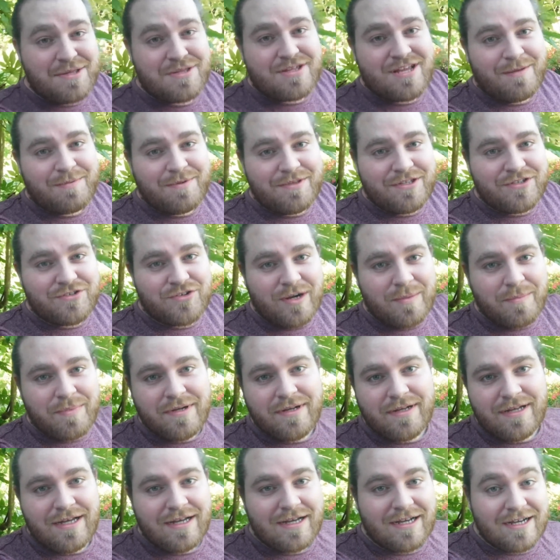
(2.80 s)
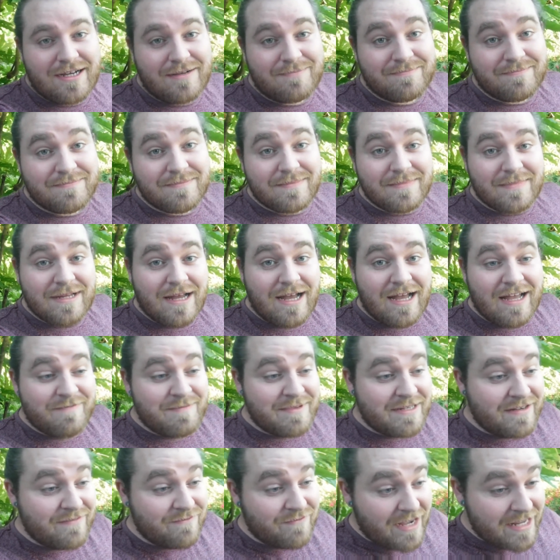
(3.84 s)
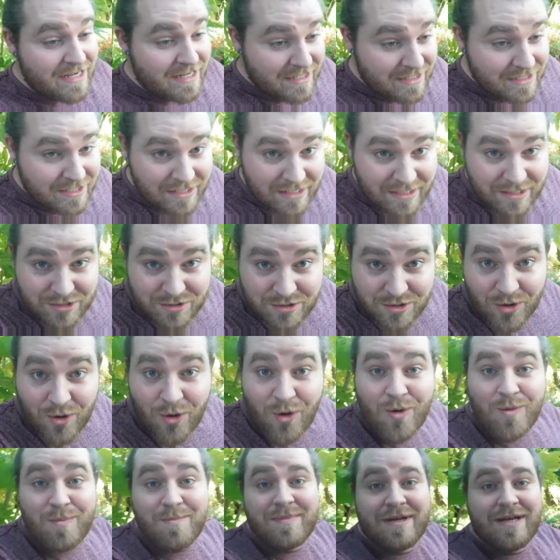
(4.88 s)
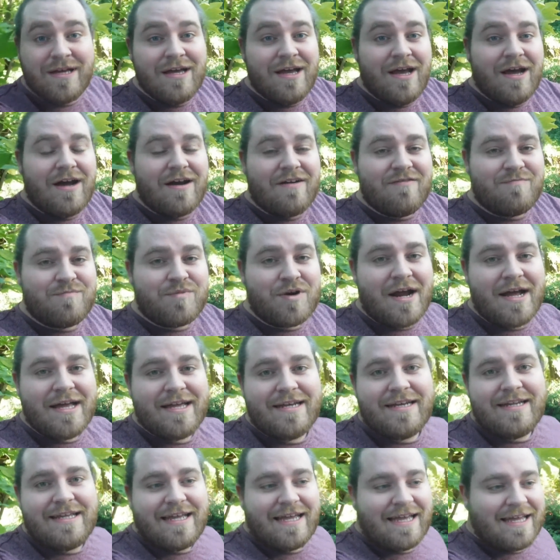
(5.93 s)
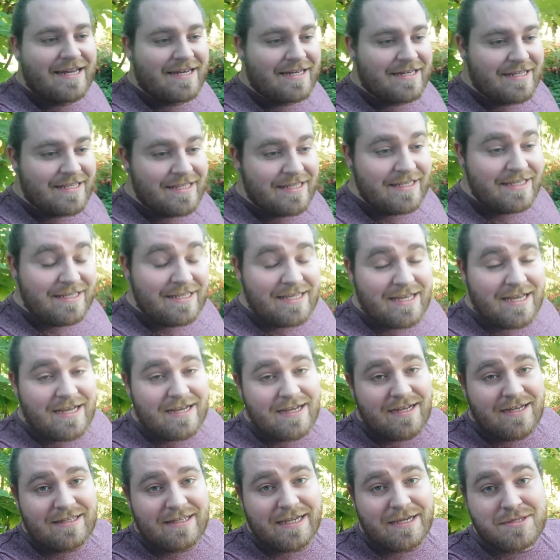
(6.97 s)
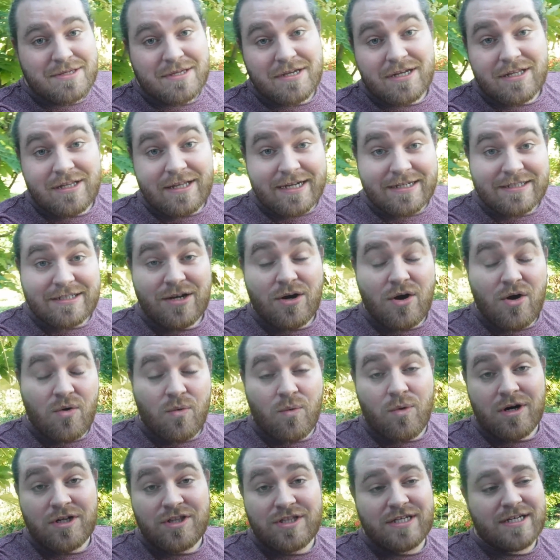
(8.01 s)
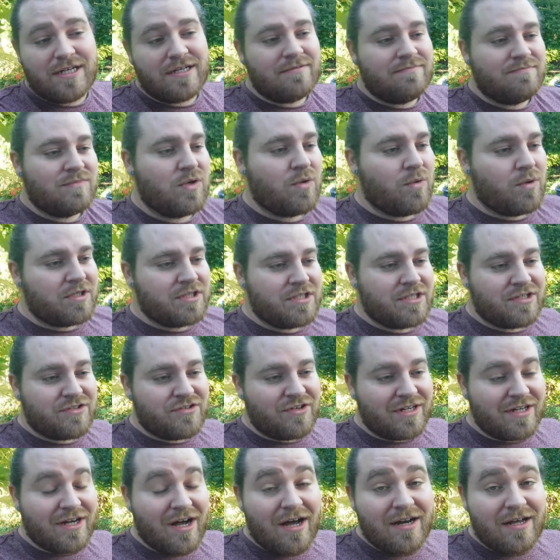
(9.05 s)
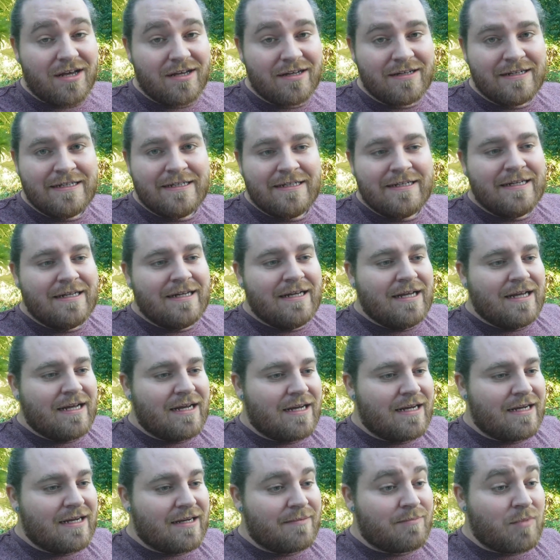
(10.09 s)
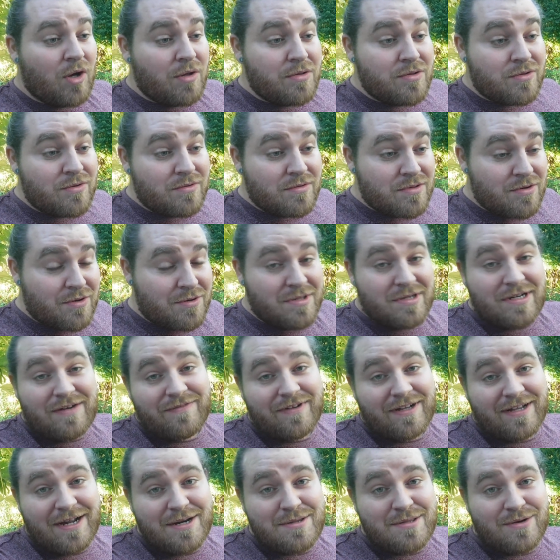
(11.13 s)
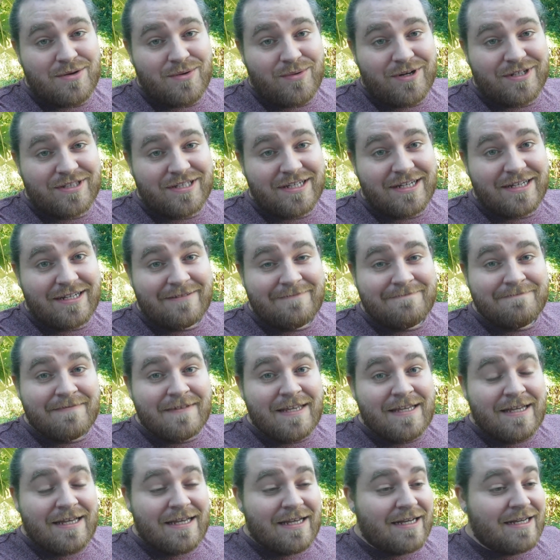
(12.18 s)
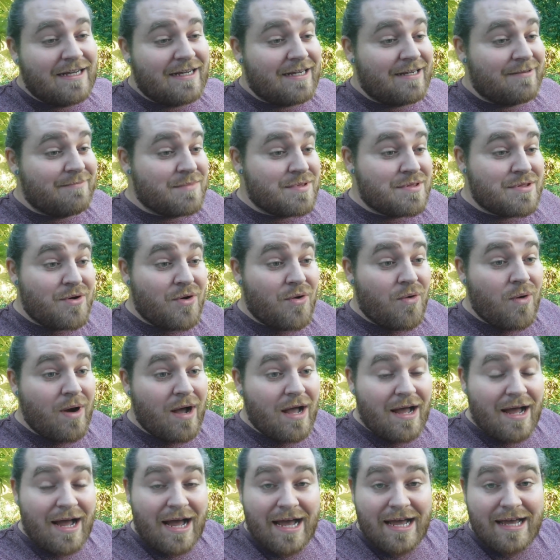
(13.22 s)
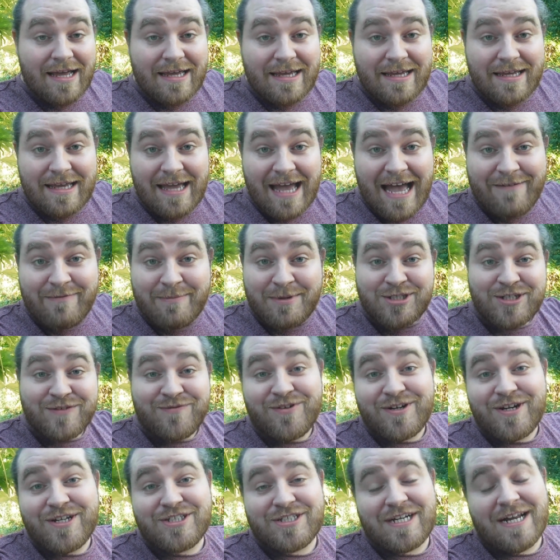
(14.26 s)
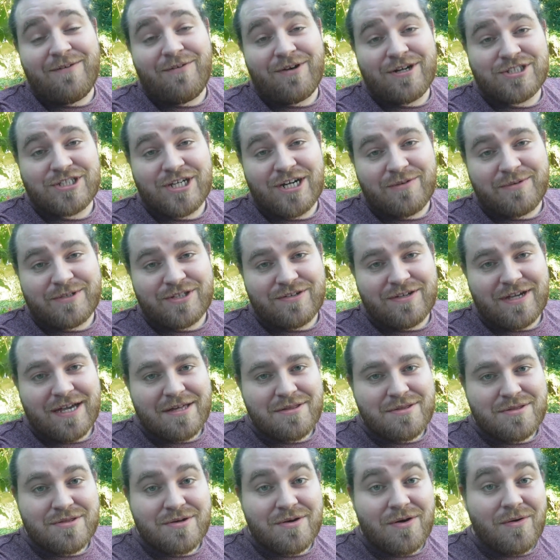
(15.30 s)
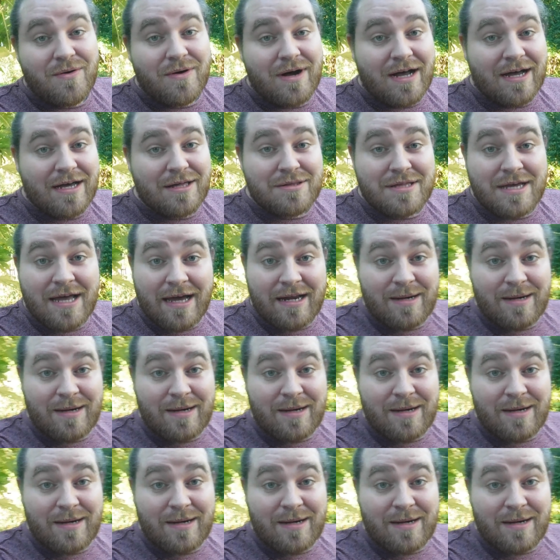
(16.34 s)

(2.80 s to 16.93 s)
stop of the trip. I've been invited into the home of Brian, and he likes to collect Haworthia truncata, all sorts of different kinds of Haworthia. So I have a bunch of footage, and I want to share it with you guys. So say hi